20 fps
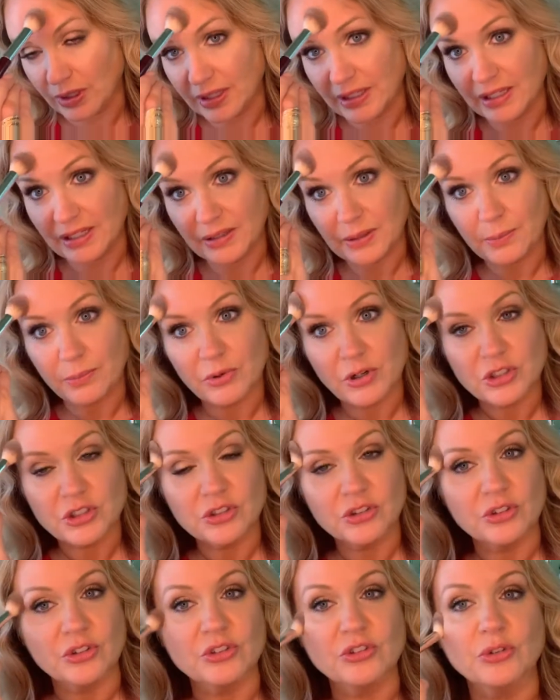and then the
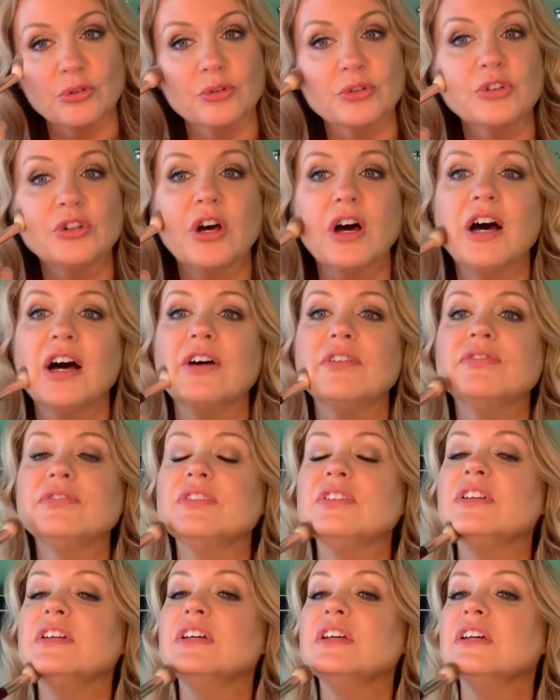brushes are so
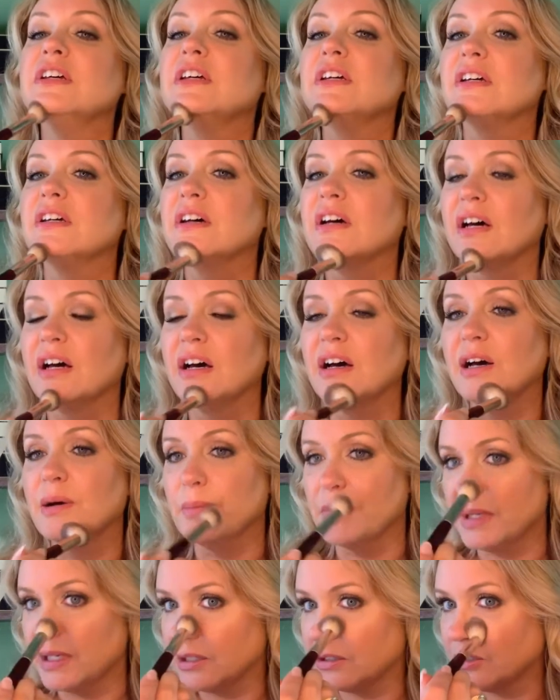soft, and
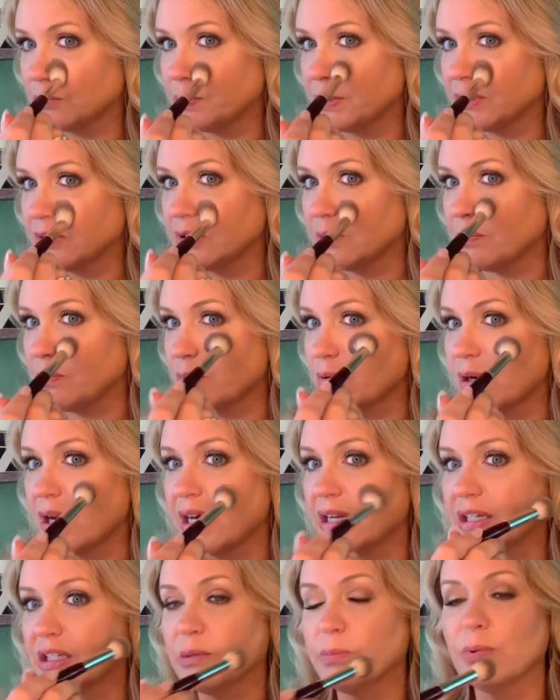it just picks up
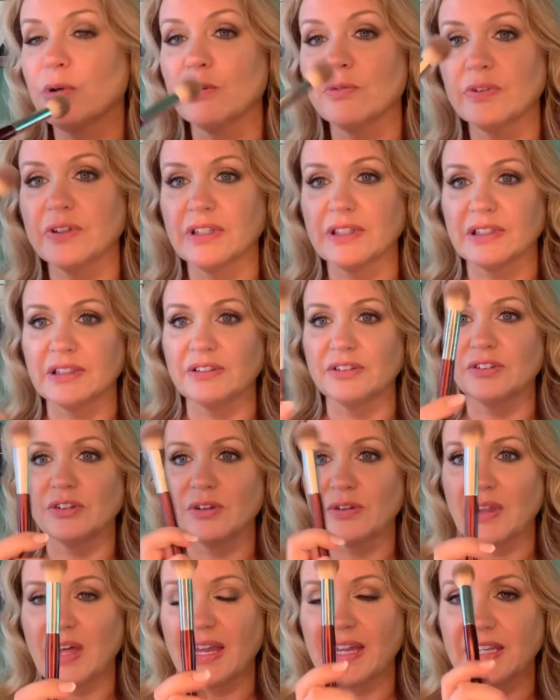product perfectly. So
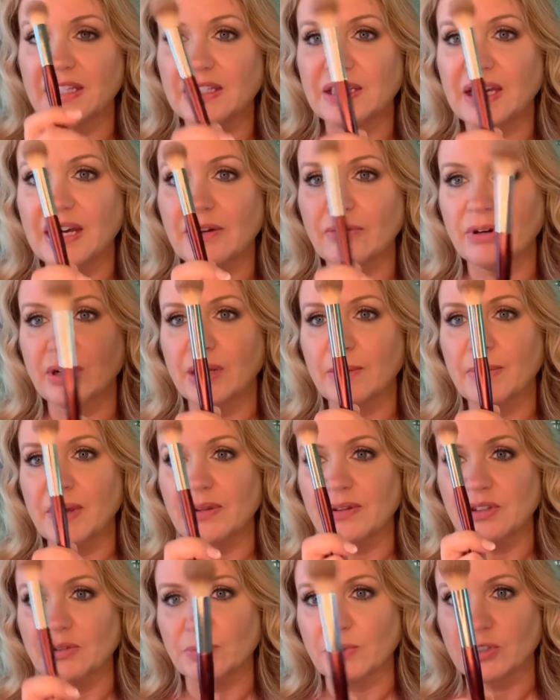I cannot recommend
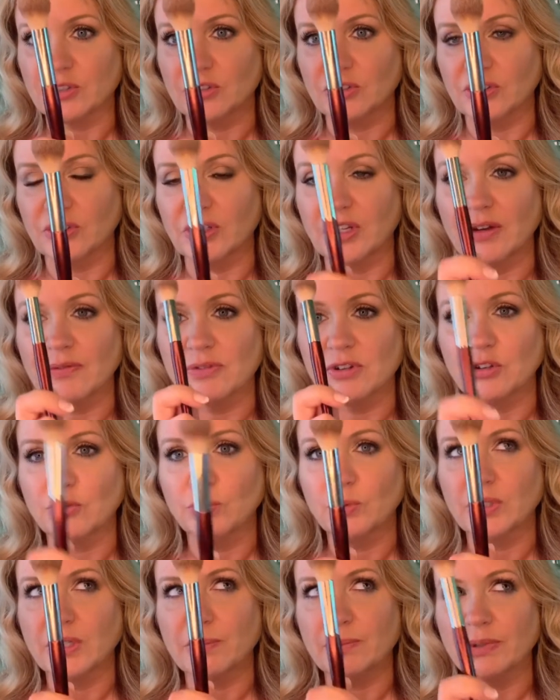these brushes enough. This
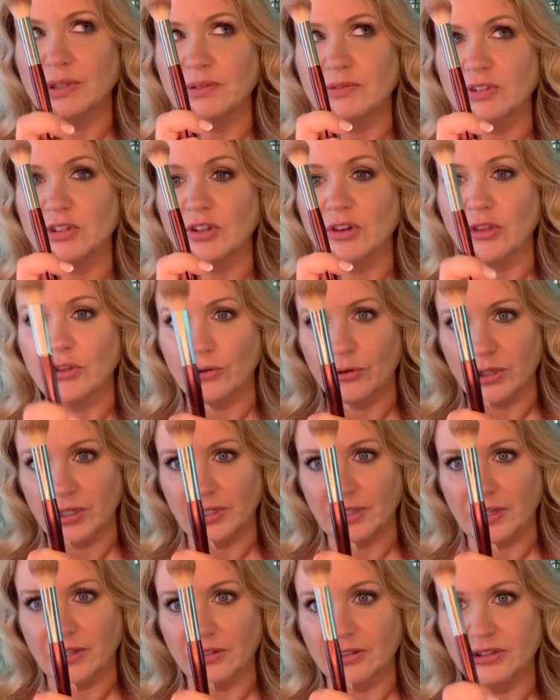one I believe is
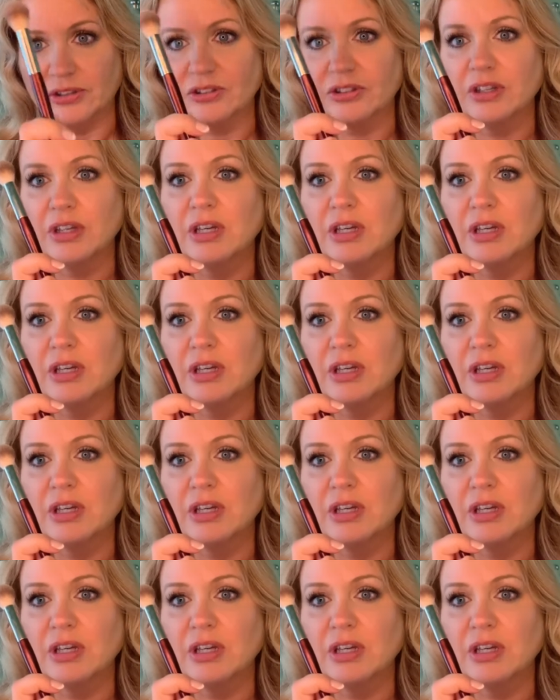$30.